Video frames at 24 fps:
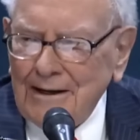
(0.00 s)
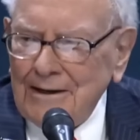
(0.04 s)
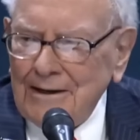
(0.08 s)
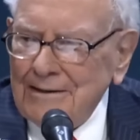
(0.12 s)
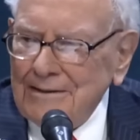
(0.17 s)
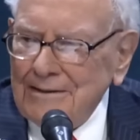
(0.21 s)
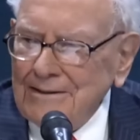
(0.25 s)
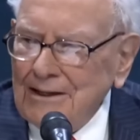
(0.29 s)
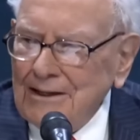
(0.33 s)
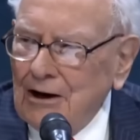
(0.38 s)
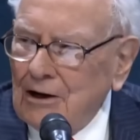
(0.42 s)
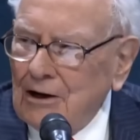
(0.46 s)

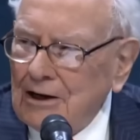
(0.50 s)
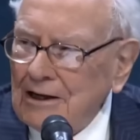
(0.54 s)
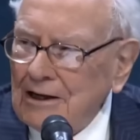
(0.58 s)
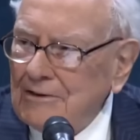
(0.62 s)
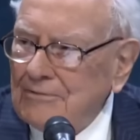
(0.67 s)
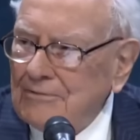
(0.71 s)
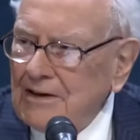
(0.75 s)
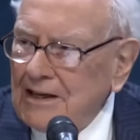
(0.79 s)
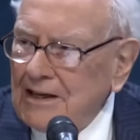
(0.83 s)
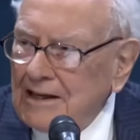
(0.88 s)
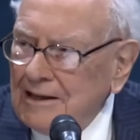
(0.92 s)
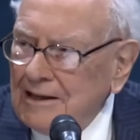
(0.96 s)
Now,
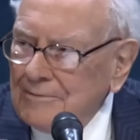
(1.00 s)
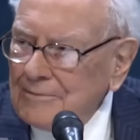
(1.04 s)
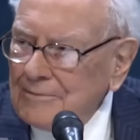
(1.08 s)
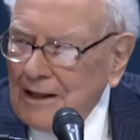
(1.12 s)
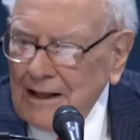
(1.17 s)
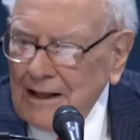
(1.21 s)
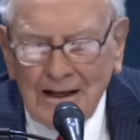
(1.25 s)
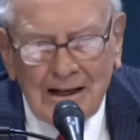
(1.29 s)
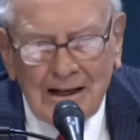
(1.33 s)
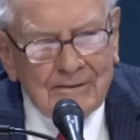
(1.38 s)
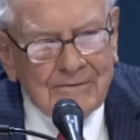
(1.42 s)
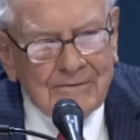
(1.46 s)
if
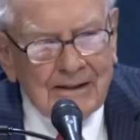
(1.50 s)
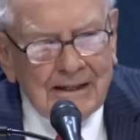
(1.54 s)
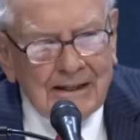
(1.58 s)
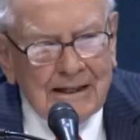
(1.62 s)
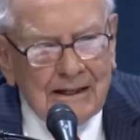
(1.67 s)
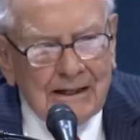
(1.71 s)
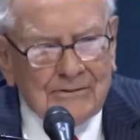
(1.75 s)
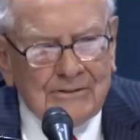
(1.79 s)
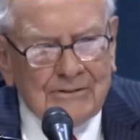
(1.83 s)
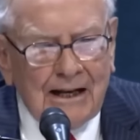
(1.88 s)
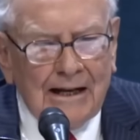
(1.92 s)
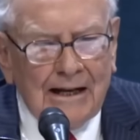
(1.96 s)
he
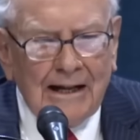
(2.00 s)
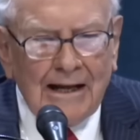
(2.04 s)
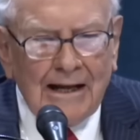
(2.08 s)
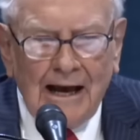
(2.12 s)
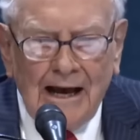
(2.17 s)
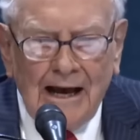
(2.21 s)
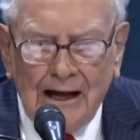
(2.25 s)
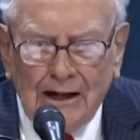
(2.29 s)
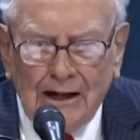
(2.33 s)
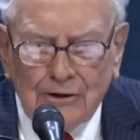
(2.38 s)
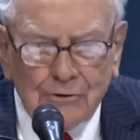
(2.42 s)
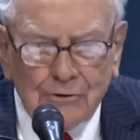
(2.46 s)
gets any
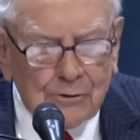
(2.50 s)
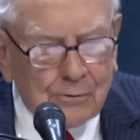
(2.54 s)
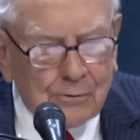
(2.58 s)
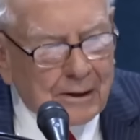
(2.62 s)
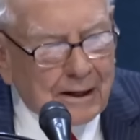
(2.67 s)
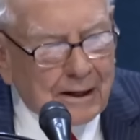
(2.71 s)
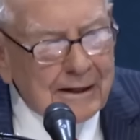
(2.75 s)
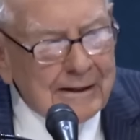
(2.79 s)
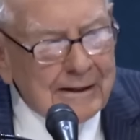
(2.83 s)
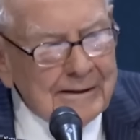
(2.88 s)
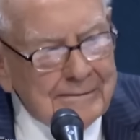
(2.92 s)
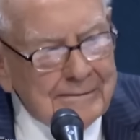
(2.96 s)
edge when
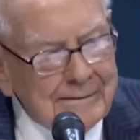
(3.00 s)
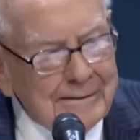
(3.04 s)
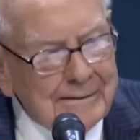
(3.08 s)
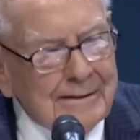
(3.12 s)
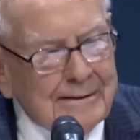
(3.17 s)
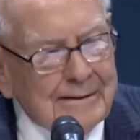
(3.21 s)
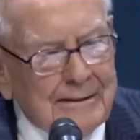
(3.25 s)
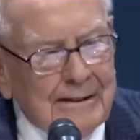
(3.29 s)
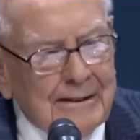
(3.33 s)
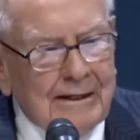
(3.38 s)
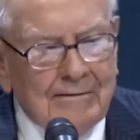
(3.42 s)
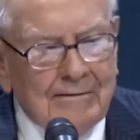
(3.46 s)
I
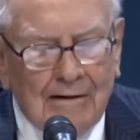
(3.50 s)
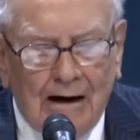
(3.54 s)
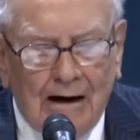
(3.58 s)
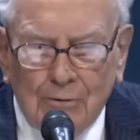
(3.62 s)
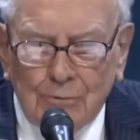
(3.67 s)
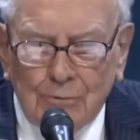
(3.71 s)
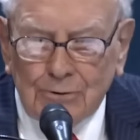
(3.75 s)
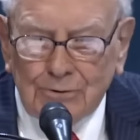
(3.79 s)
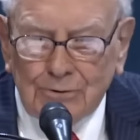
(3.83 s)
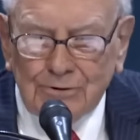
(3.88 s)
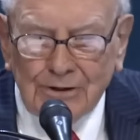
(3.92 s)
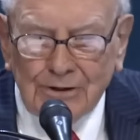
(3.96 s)
leave,
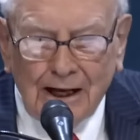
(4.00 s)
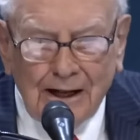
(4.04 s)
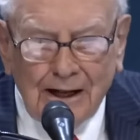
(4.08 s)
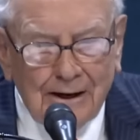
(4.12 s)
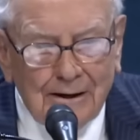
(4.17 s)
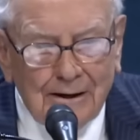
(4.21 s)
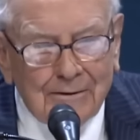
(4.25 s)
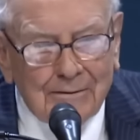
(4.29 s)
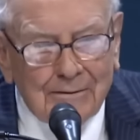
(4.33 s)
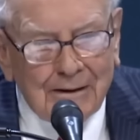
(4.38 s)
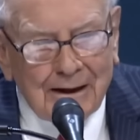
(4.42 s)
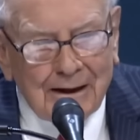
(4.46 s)
I'll
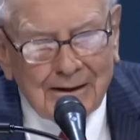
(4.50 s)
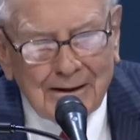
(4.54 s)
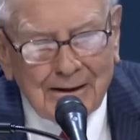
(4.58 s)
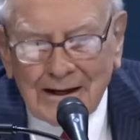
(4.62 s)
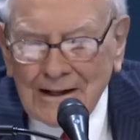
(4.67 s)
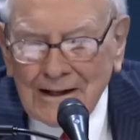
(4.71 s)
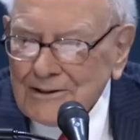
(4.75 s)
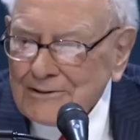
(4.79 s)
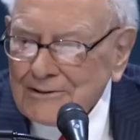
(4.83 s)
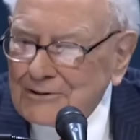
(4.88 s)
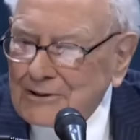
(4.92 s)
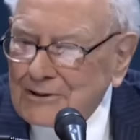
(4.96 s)
resent it.
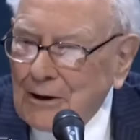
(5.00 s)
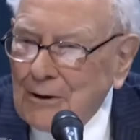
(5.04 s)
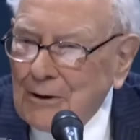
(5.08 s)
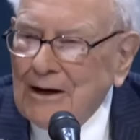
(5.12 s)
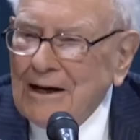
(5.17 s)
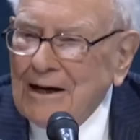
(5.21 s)
So